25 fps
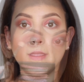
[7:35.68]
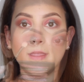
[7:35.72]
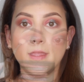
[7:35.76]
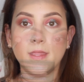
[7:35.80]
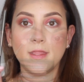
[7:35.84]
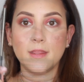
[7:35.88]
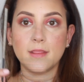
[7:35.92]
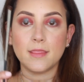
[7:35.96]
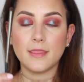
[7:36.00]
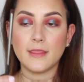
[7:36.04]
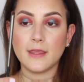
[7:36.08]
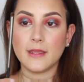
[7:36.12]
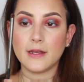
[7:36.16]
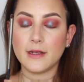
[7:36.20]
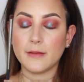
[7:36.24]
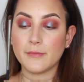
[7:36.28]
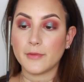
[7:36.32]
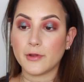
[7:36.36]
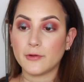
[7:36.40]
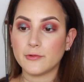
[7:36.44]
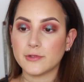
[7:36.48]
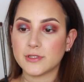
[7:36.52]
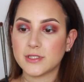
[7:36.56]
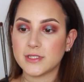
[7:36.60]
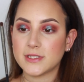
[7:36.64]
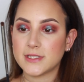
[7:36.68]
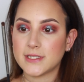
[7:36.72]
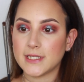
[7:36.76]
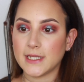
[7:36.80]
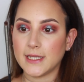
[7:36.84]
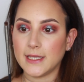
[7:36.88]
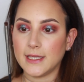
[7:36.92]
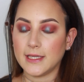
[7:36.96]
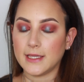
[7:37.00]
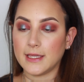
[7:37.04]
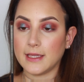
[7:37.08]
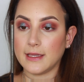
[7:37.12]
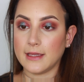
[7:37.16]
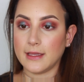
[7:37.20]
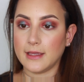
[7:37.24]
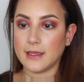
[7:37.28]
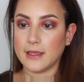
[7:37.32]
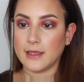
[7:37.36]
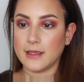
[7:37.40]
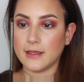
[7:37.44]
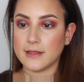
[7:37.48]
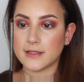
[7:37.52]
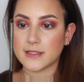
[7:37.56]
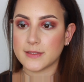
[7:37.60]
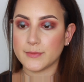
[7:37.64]
And then I'm going to take
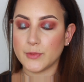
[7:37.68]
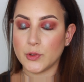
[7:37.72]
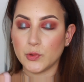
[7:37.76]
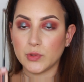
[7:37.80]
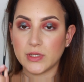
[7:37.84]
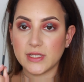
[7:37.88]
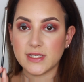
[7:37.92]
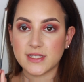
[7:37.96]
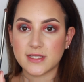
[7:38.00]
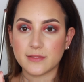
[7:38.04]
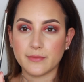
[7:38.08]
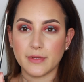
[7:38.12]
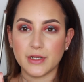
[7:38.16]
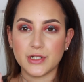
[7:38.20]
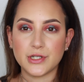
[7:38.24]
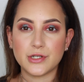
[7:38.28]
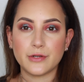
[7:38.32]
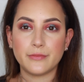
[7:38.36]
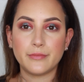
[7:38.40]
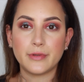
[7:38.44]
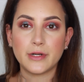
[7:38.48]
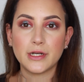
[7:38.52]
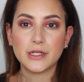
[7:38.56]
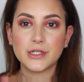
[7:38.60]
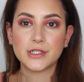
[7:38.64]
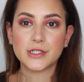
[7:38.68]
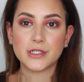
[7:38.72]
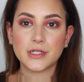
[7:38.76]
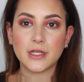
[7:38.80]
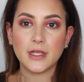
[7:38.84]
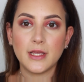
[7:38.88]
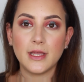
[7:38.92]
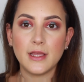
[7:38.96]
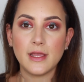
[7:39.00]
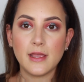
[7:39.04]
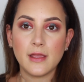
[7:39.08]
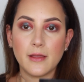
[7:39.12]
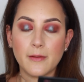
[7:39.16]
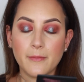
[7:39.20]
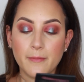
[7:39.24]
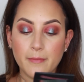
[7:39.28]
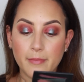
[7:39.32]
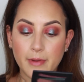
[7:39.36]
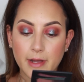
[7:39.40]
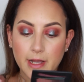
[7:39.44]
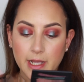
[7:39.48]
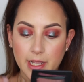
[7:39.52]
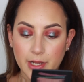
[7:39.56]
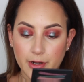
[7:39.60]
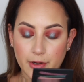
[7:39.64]
a smoky smudger brush
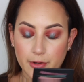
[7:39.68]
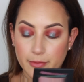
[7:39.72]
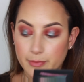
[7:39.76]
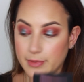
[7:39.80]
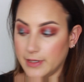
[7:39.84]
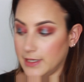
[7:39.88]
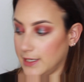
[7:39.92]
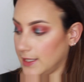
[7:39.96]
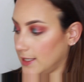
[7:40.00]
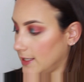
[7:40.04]
by Urban